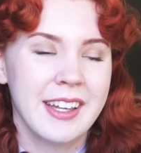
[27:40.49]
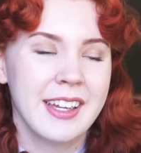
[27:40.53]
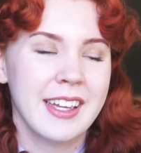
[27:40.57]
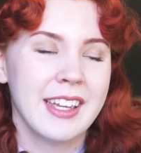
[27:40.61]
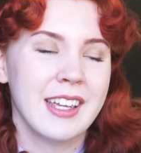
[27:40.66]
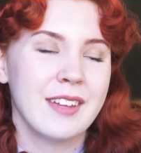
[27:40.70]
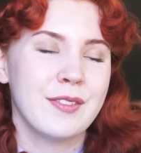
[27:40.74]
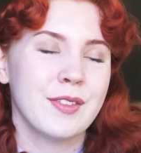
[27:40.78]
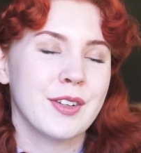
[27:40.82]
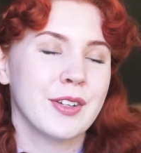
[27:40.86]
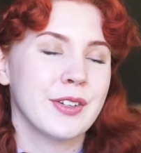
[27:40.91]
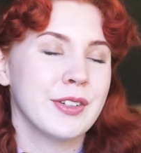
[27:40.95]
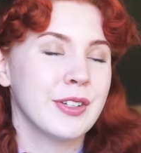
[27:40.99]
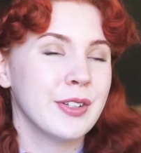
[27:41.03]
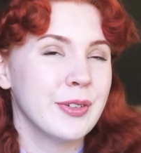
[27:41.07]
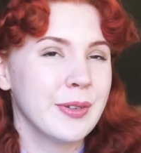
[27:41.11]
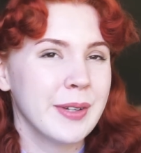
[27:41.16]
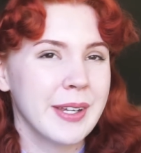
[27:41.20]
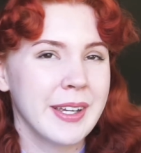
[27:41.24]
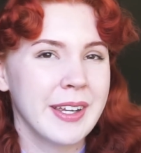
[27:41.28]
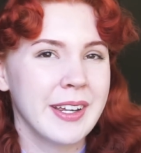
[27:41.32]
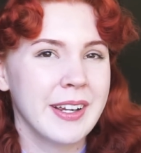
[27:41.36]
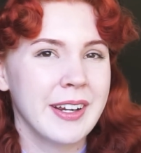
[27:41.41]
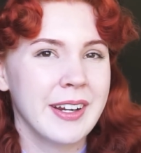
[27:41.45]
If you're new
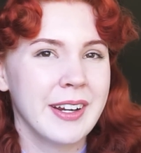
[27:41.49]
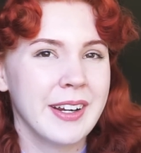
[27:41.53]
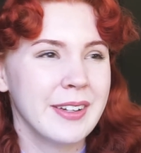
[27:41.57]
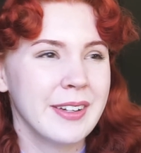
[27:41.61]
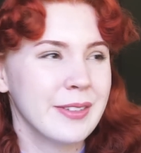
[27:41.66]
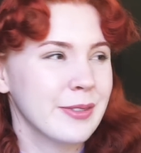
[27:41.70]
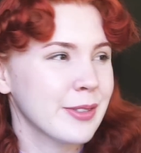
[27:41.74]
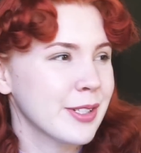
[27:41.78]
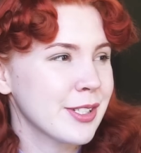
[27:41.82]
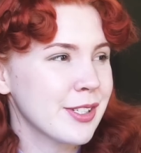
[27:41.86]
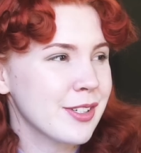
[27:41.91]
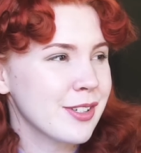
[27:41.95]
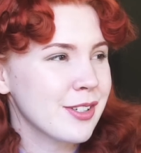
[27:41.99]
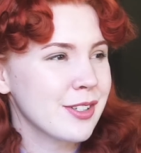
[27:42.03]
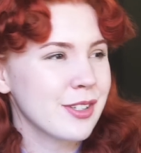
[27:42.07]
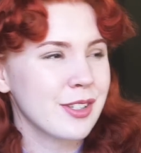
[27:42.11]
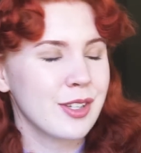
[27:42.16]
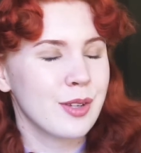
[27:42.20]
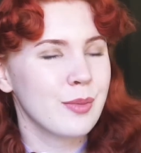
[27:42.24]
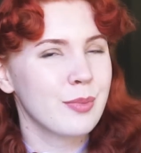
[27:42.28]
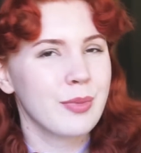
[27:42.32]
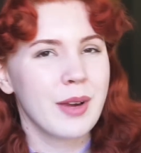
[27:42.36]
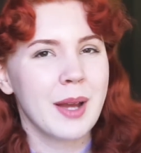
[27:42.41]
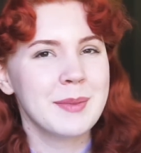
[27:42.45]
here, which
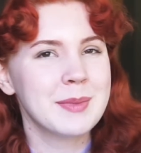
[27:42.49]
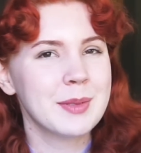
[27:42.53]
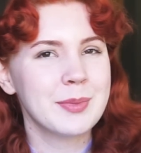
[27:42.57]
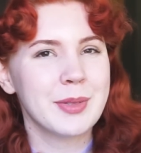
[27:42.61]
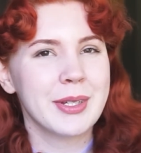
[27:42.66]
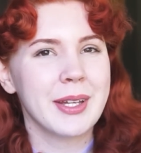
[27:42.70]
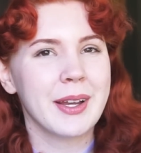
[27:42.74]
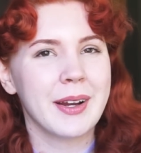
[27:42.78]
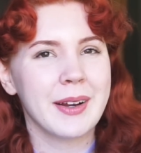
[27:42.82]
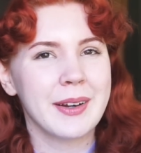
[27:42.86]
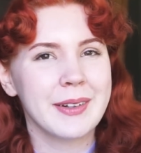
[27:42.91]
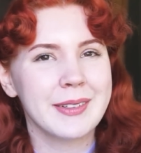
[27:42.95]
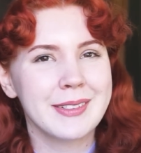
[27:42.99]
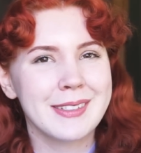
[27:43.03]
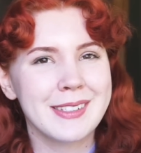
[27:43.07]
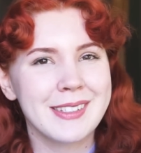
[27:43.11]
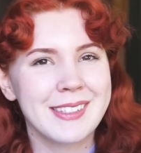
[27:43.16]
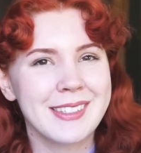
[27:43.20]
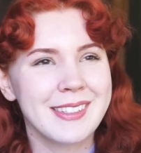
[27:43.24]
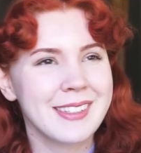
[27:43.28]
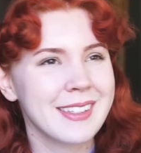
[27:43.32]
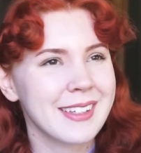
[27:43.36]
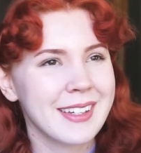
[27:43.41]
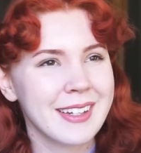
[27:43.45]
you probably
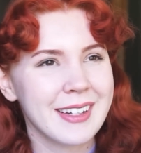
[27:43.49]
aren't,